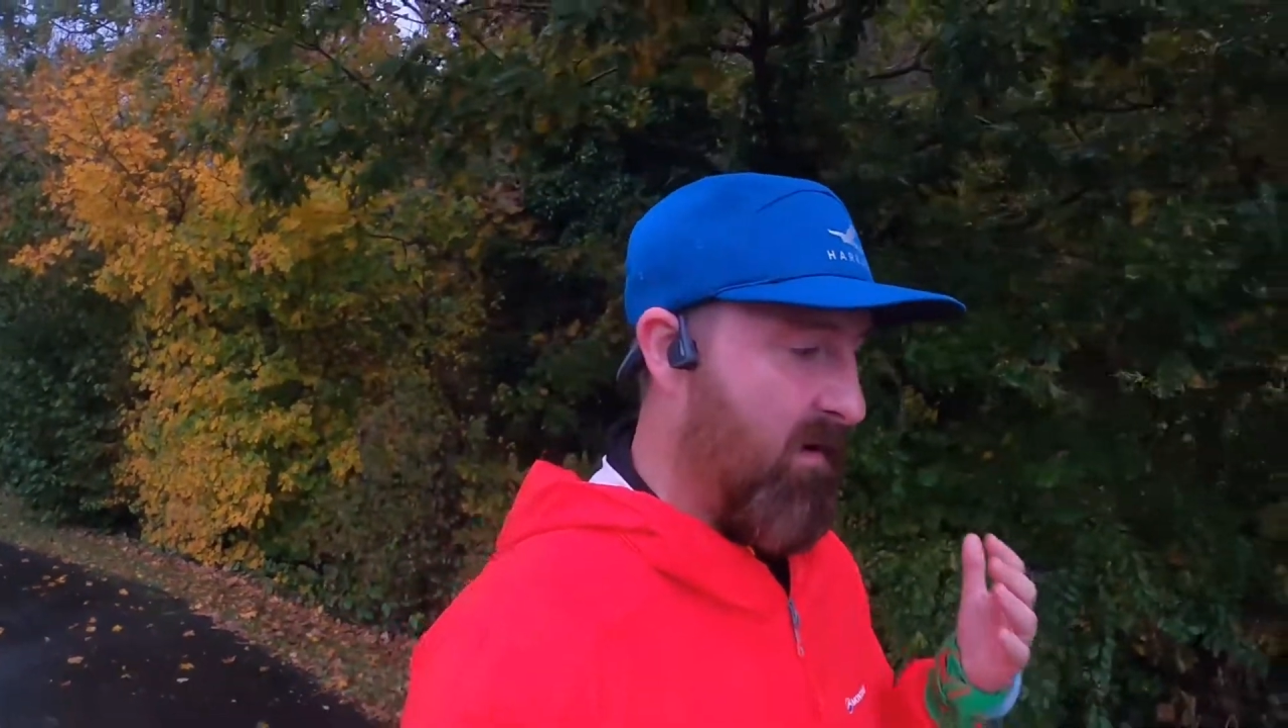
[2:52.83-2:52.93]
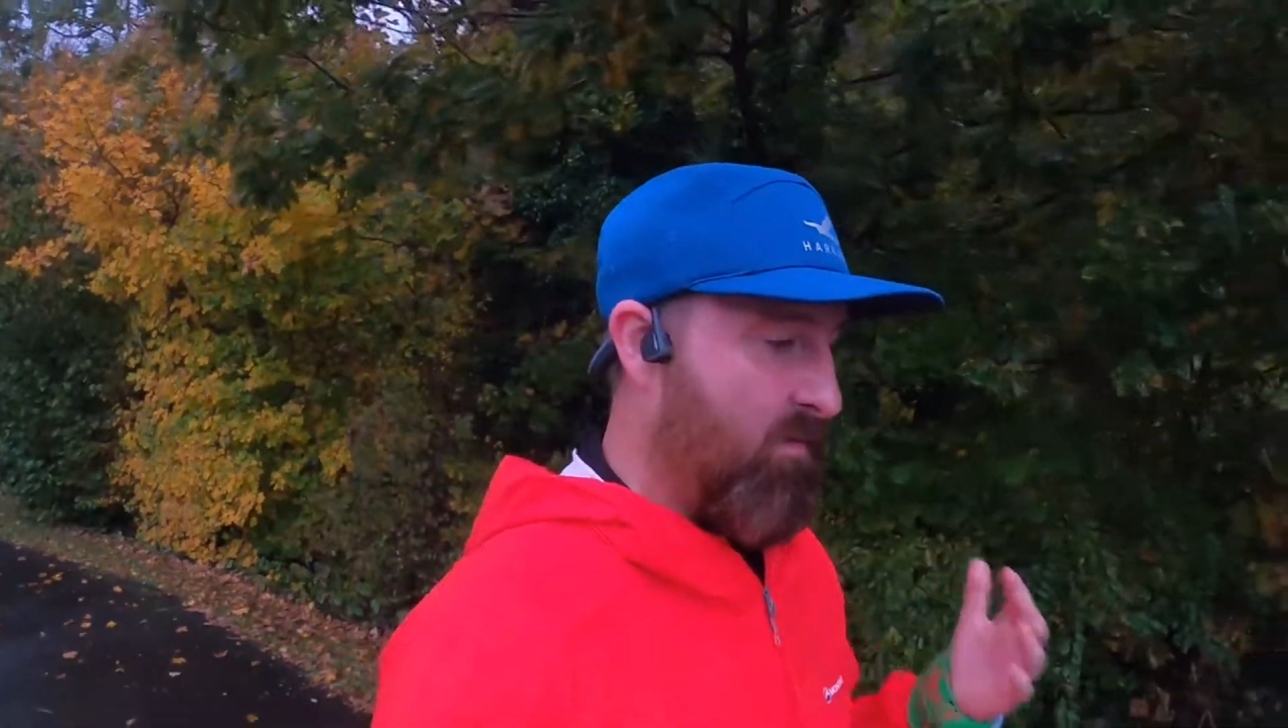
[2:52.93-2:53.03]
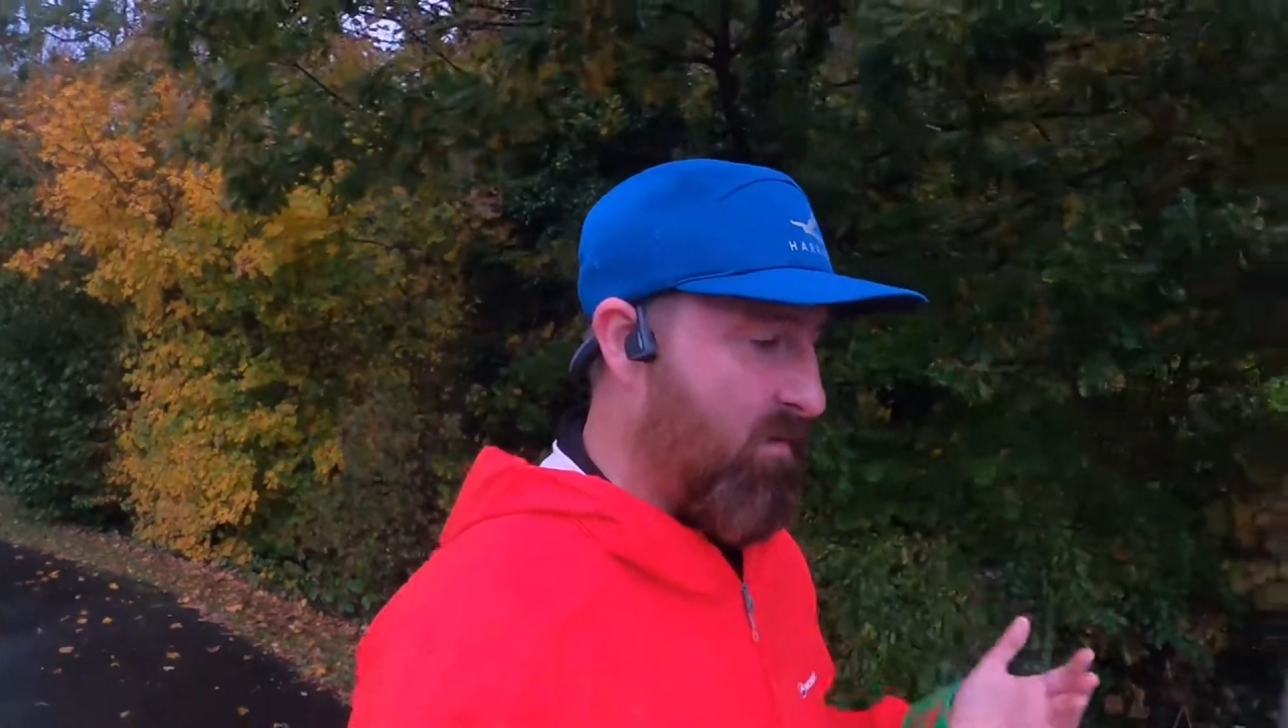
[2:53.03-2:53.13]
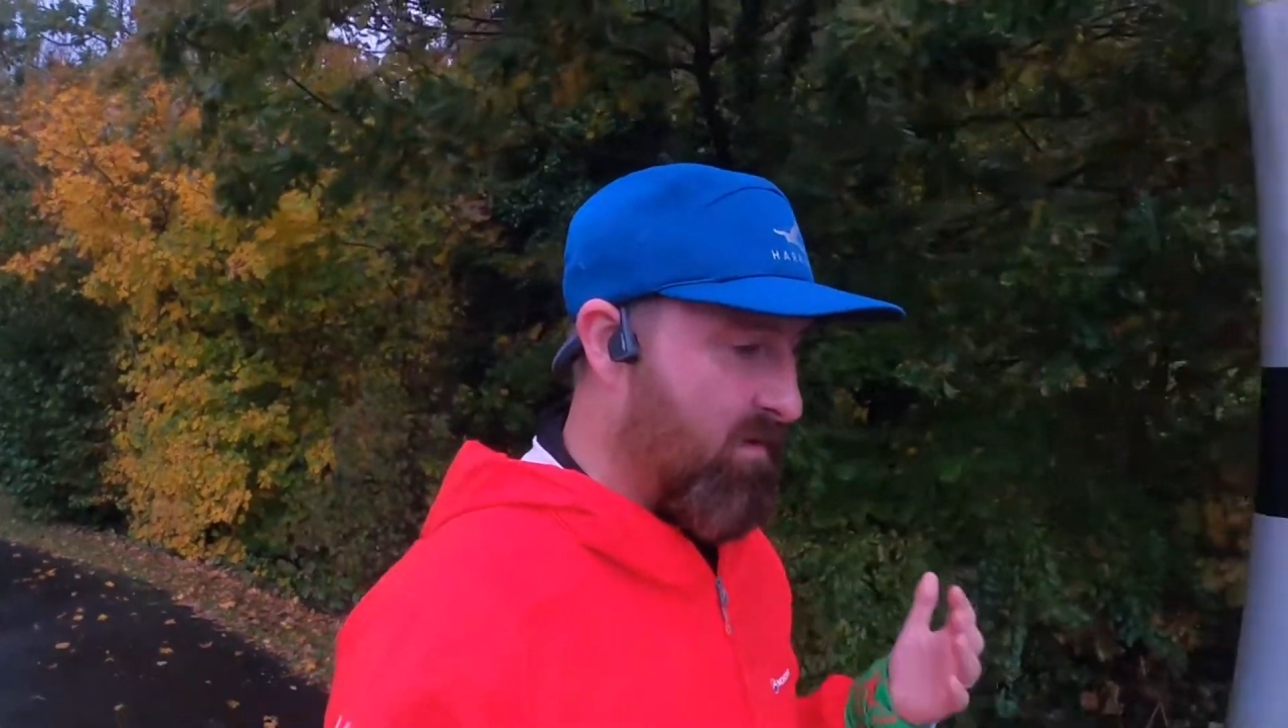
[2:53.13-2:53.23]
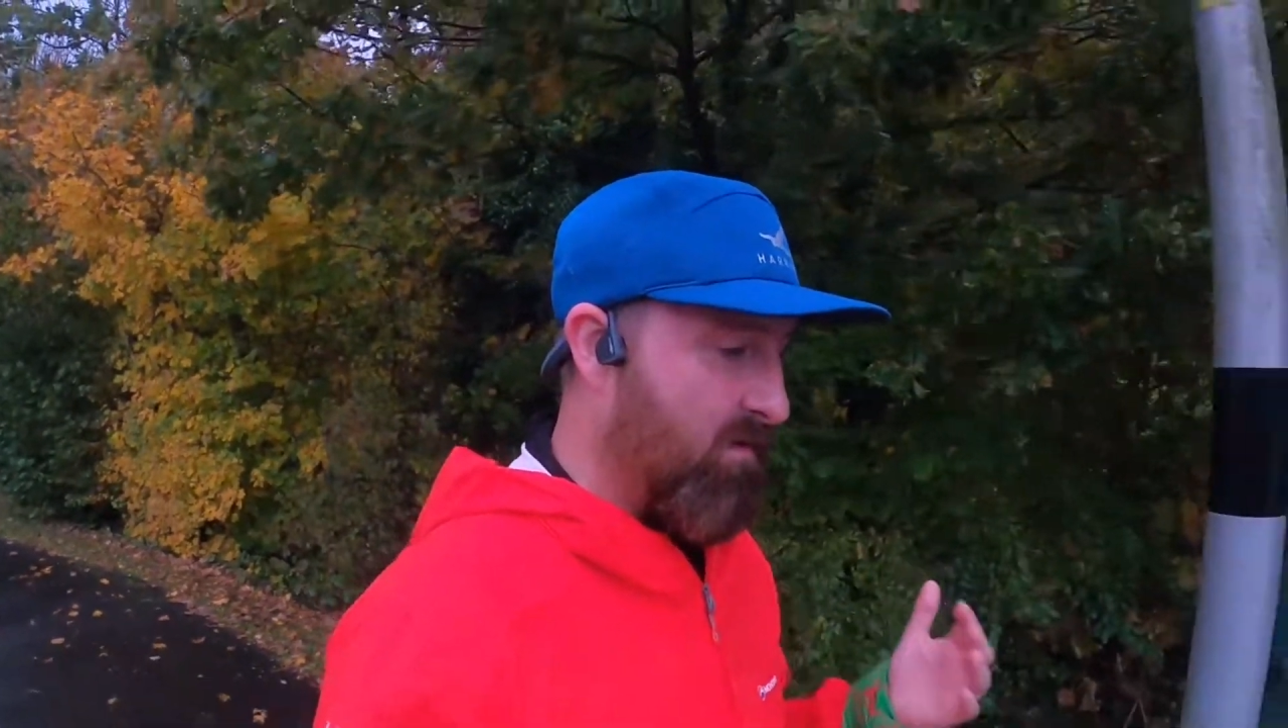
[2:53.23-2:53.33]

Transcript: but I would